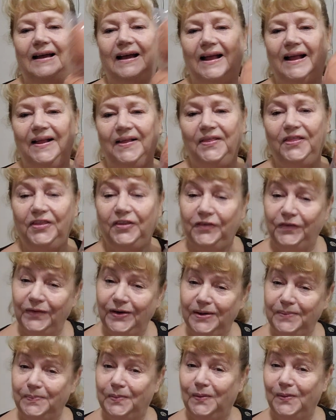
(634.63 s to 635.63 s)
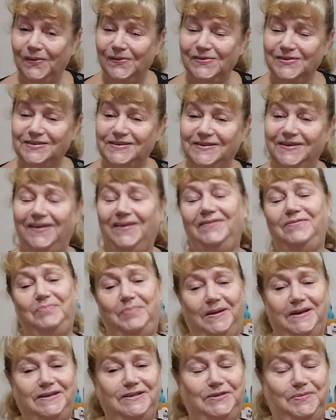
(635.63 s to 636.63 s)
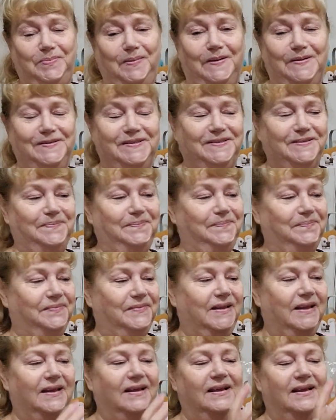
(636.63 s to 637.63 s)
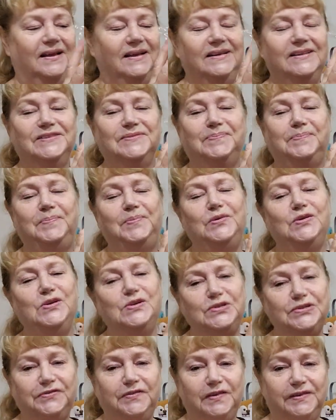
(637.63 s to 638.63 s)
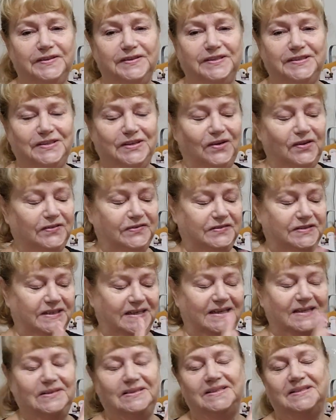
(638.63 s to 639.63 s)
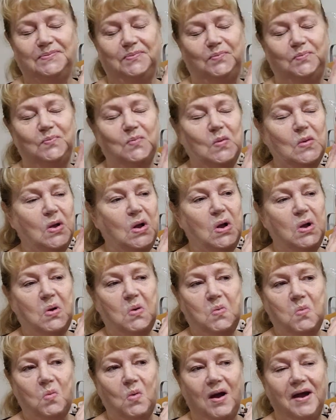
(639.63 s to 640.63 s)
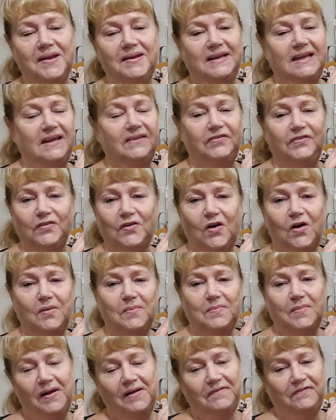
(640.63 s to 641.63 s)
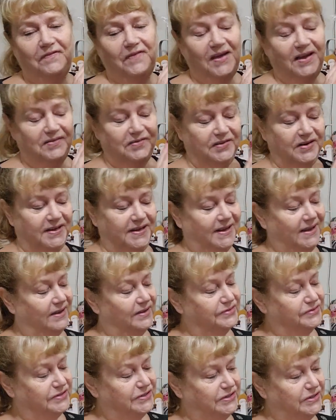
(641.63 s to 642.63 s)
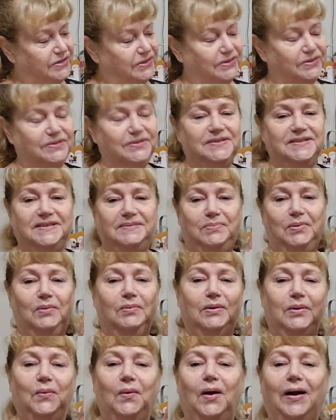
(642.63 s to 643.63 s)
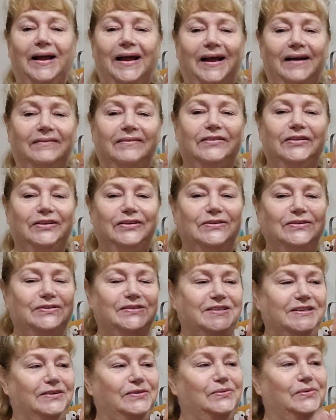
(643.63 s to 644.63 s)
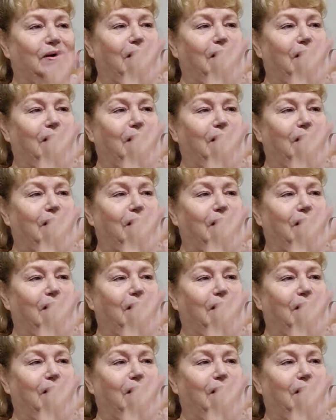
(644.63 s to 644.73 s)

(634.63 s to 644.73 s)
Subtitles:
and 3 balls of peach blossom. It is beautiful and soft. It is one, if not my favorite yarn to use. Probably why I haven't used it or